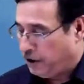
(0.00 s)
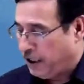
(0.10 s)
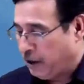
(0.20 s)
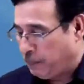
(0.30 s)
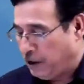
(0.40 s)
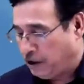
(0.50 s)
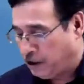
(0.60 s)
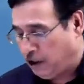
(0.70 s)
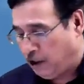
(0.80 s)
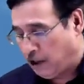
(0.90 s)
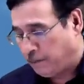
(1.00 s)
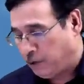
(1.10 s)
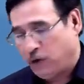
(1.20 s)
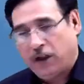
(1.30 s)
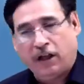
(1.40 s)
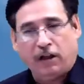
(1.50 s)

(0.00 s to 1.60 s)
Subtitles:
That means till up to the end